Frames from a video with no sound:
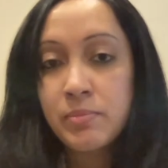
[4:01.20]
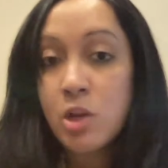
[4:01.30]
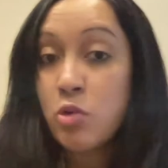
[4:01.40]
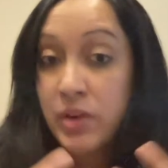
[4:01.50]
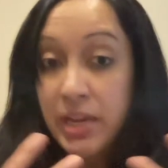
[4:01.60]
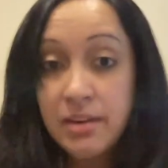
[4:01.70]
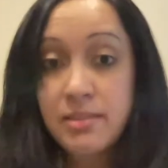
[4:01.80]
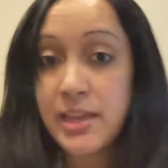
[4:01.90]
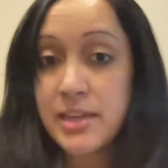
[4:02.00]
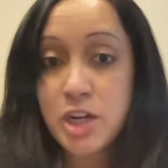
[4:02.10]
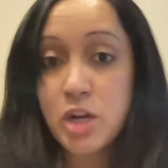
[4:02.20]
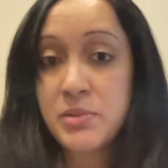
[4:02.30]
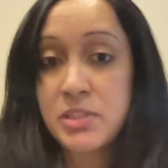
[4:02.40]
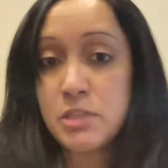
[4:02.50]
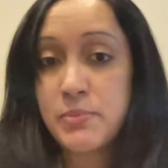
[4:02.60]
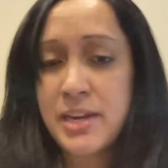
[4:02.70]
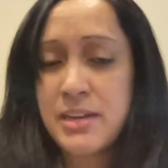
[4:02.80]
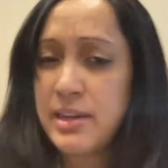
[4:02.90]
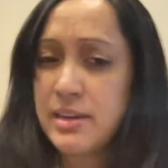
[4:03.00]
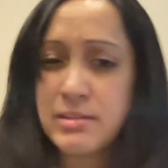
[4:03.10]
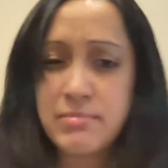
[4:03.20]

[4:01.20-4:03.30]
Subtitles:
read the entire business plan. It